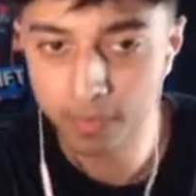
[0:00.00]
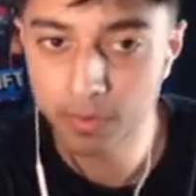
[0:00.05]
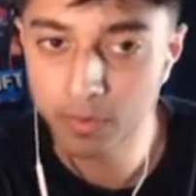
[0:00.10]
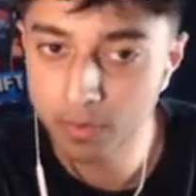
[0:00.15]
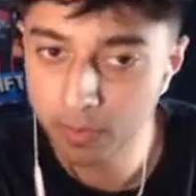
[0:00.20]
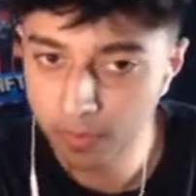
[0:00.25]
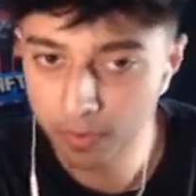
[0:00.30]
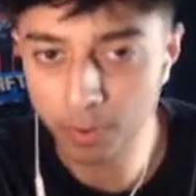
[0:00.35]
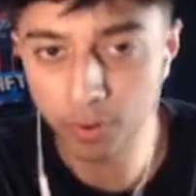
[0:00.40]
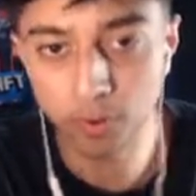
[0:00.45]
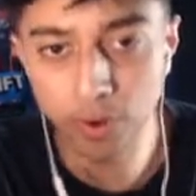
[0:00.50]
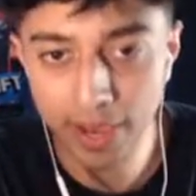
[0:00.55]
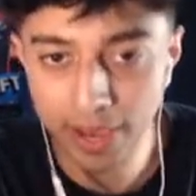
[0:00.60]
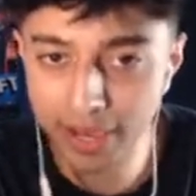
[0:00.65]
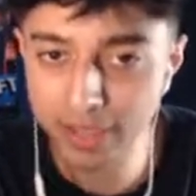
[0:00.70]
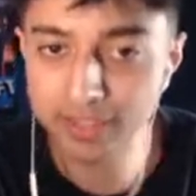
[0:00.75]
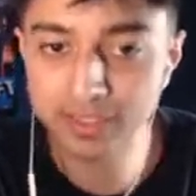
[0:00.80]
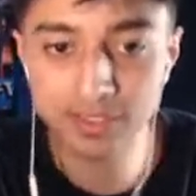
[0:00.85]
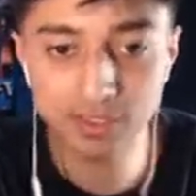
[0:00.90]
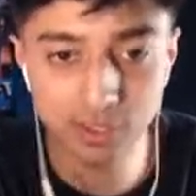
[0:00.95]
Bro,
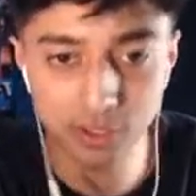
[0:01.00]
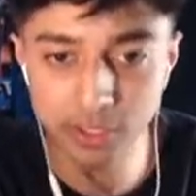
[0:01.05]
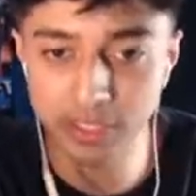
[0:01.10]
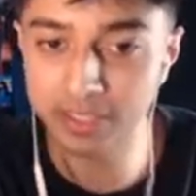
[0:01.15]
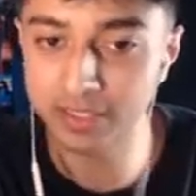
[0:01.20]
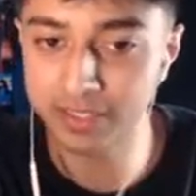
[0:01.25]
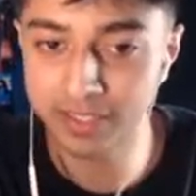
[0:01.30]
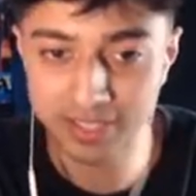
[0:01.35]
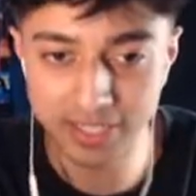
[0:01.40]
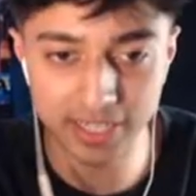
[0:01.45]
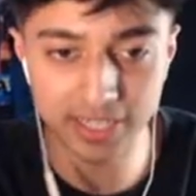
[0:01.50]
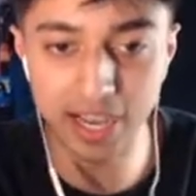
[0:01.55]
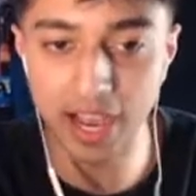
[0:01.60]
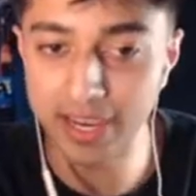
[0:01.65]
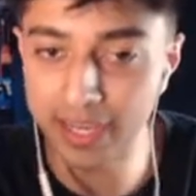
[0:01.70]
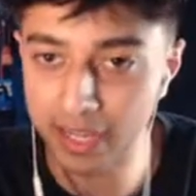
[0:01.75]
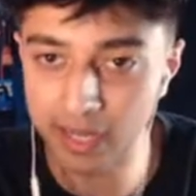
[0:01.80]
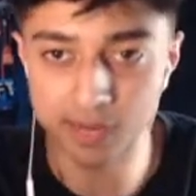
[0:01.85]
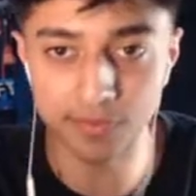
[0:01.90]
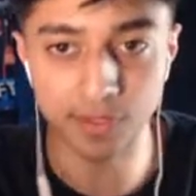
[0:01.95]
Hex is looking sick. I
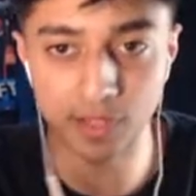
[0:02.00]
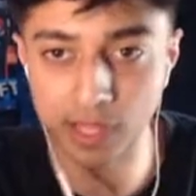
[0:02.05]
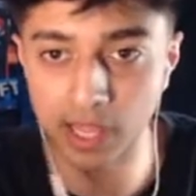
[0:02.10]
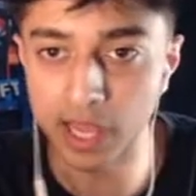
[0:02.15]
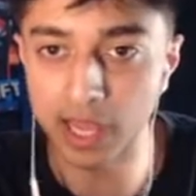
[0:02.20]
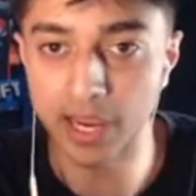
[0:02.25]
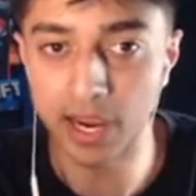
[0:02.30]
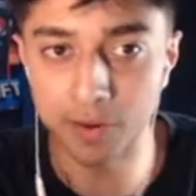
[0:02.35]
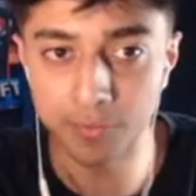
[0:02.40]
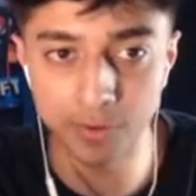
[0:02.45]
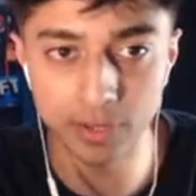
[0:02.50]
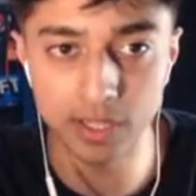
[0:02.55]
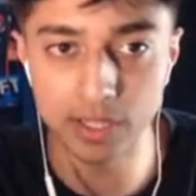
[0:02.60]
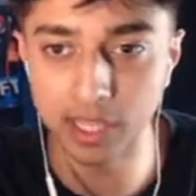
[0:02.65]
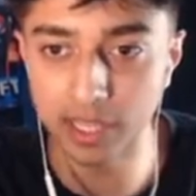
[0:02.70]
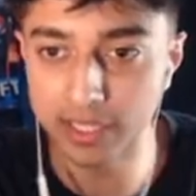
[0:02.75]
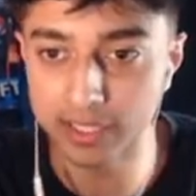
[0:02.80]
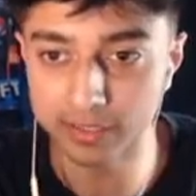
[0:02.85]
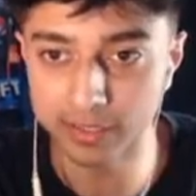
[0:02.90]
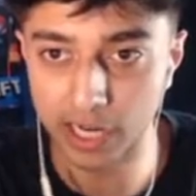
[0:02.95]
can't even lie. I really
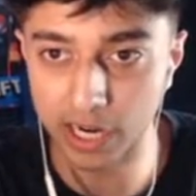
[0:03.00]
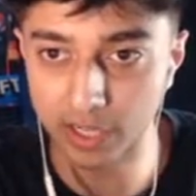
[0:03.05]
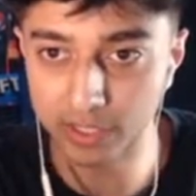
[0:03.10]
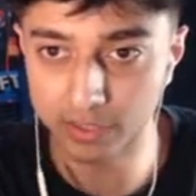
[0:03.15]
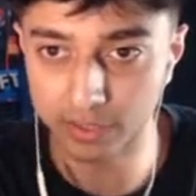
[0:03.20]
like his character